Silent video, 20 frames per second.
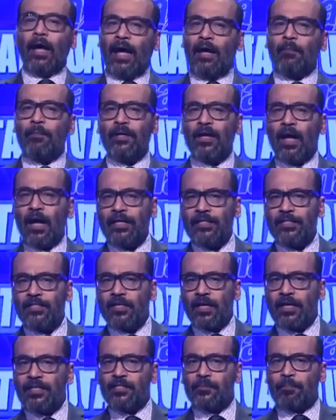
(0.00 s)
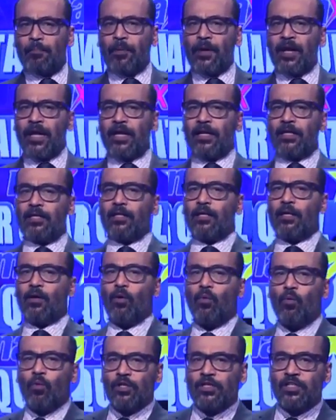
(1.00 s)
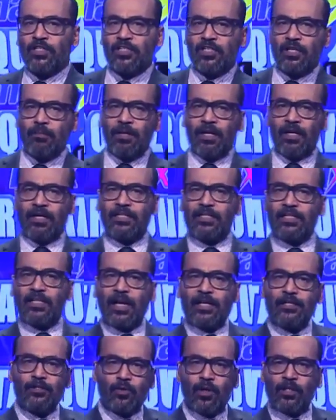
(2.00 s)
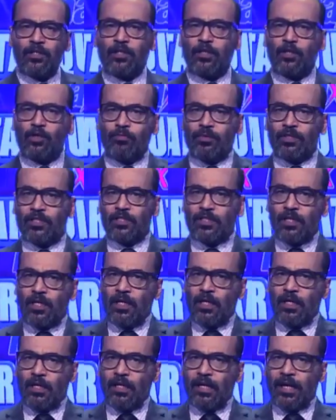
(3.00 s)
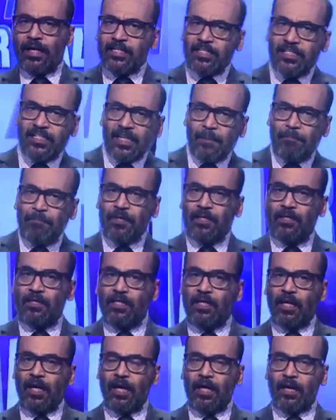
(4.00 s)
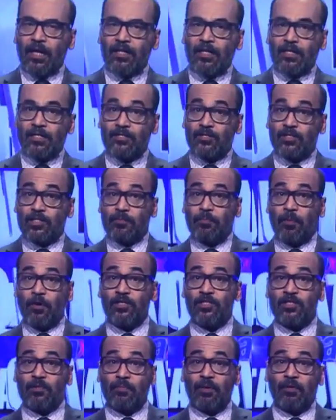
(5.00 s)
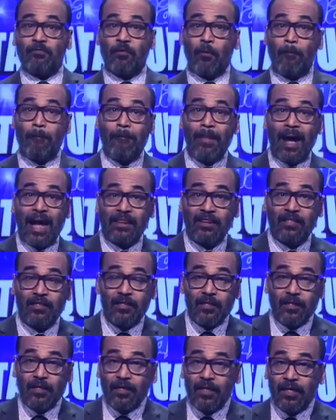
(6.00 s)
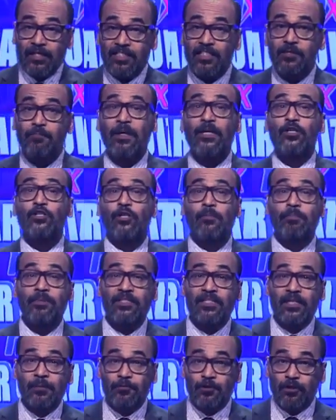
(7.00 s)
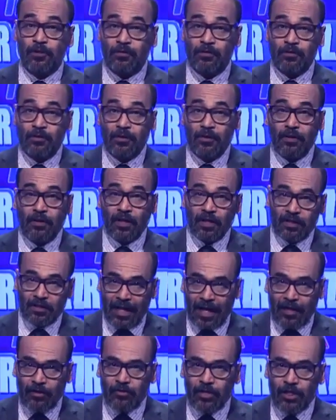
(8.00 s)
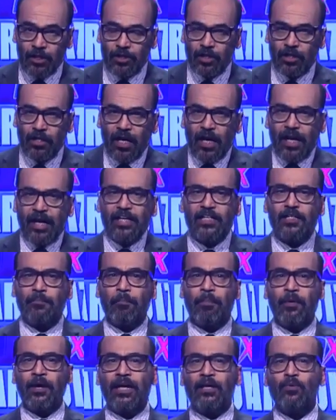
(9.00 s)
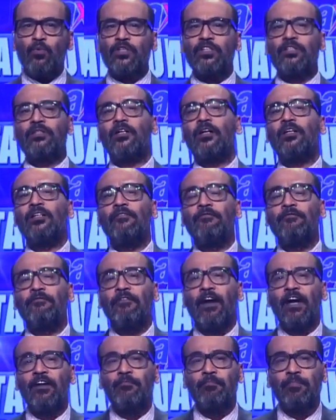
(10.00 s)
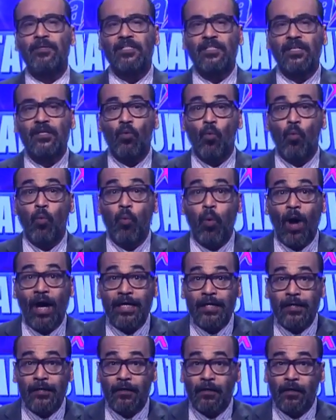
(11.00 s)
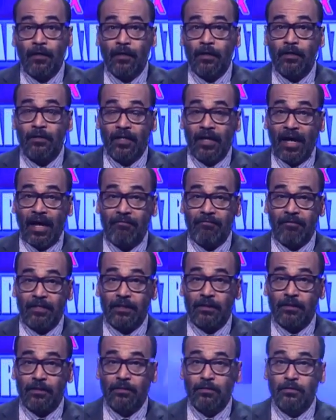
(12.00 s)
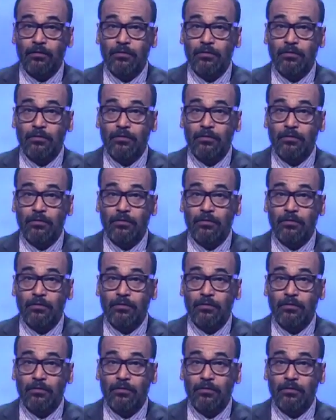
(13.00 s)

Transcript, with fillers: Albert Einstein's brain was similar in size to other humans, except in the area that is responsible for math and spatial perception. In that region, his brain was 35% wider than average.